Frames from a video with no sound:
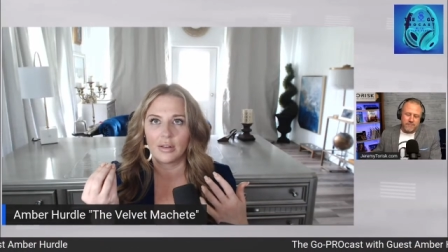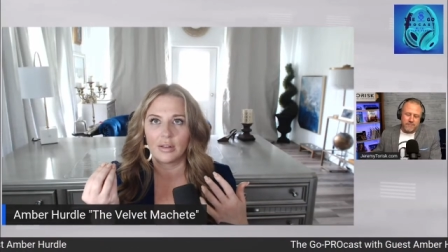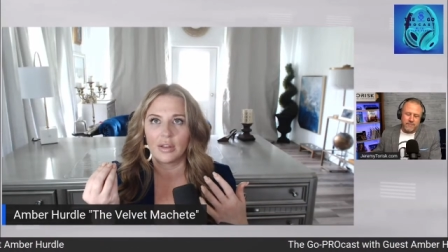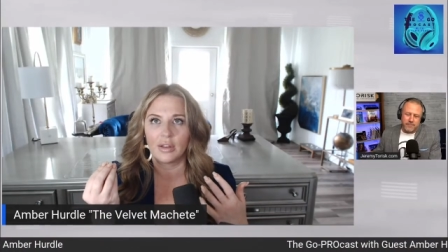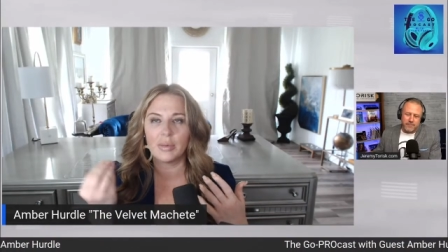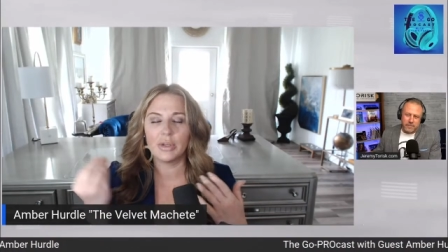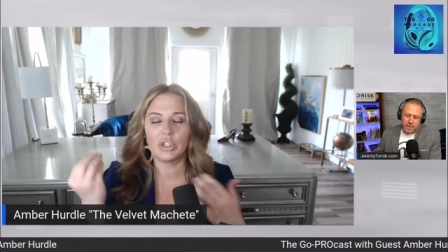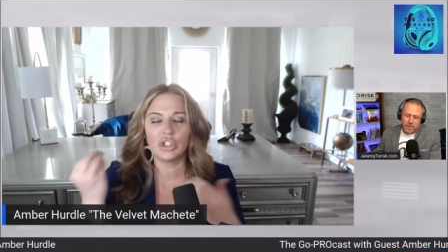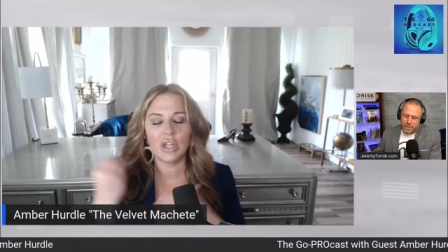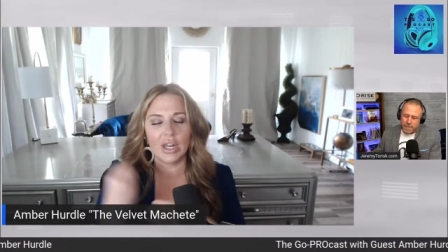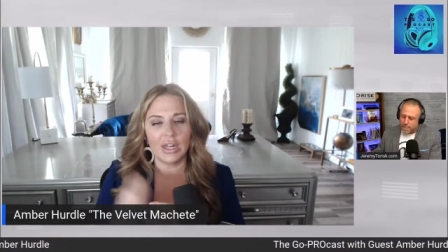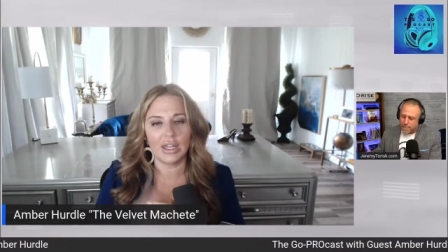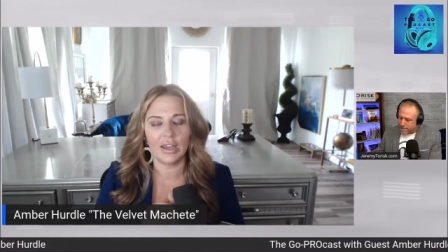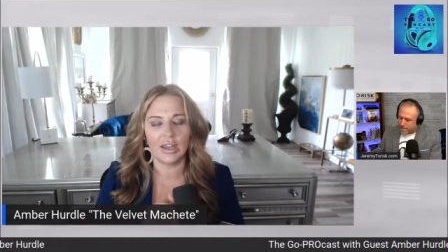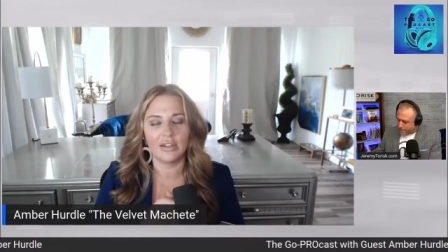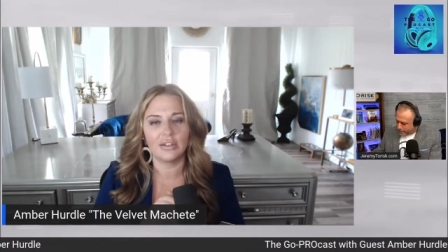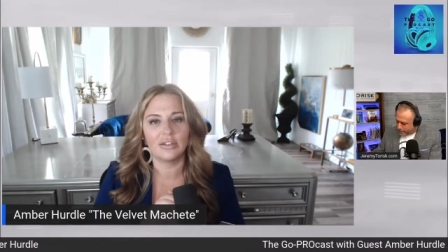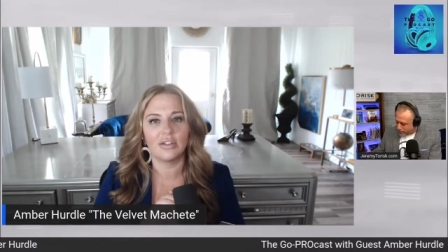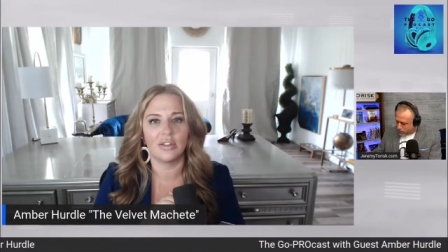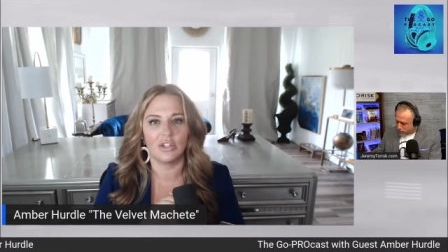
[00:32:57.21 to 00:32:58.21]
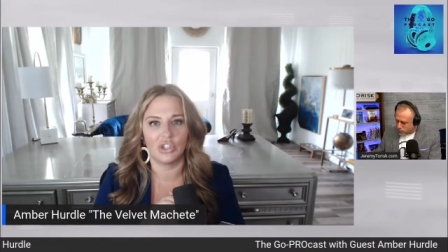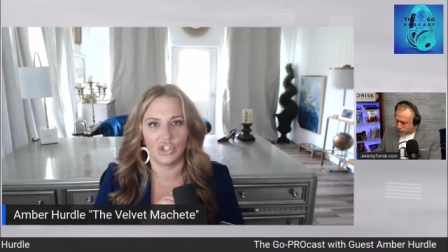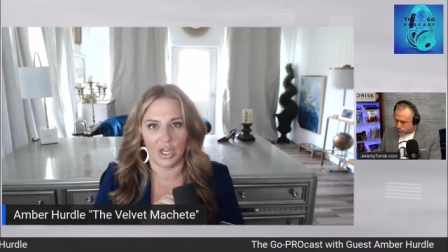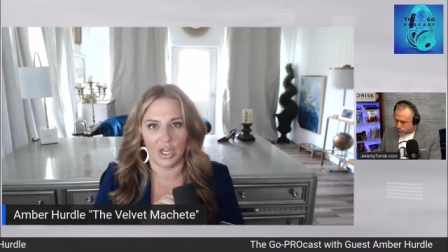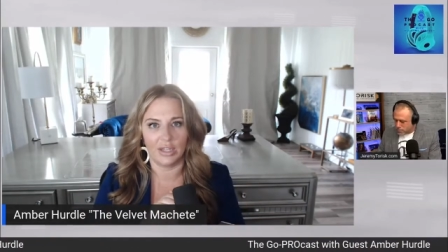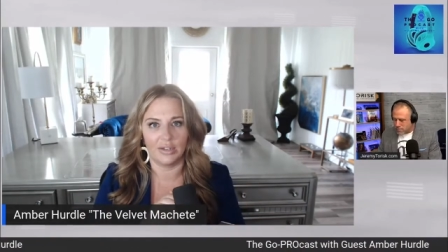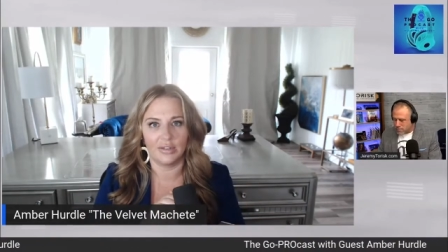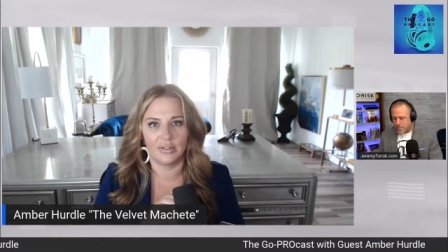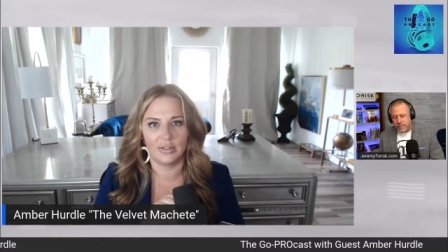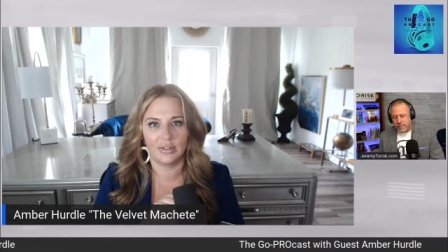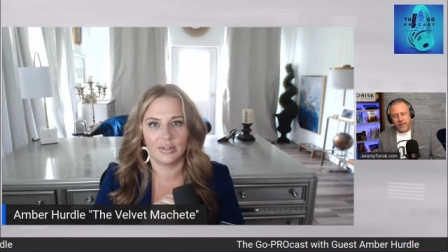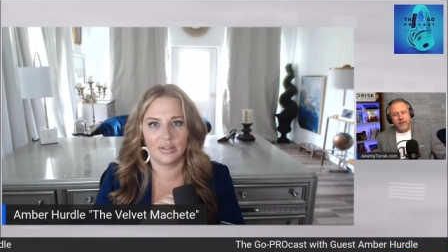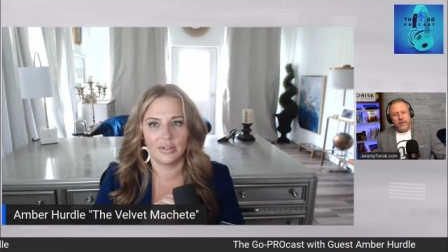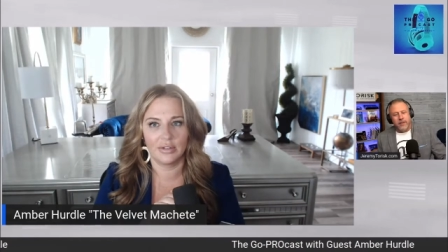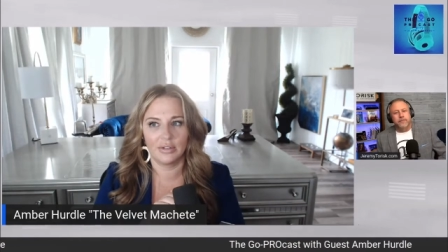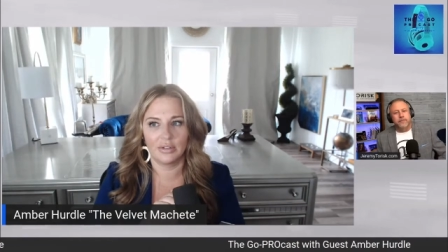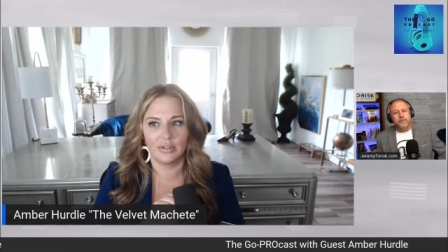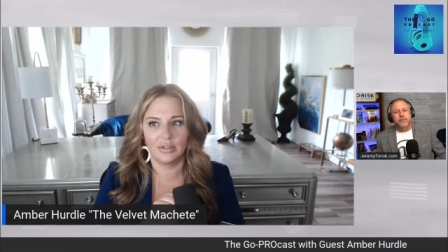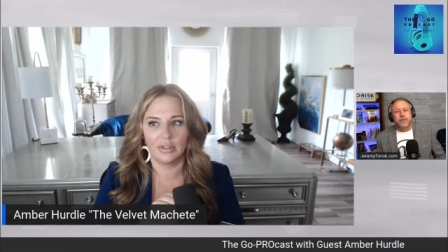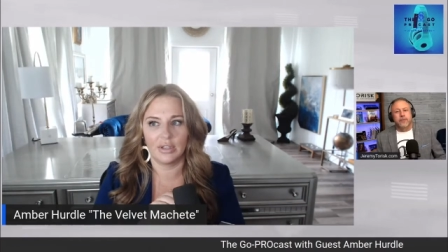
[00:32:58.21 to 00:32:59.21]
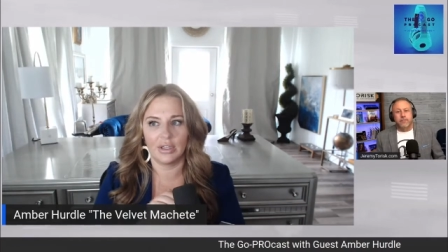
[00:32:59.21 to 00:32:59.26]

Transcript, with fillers: the machete cuts to the chase mm-hmm.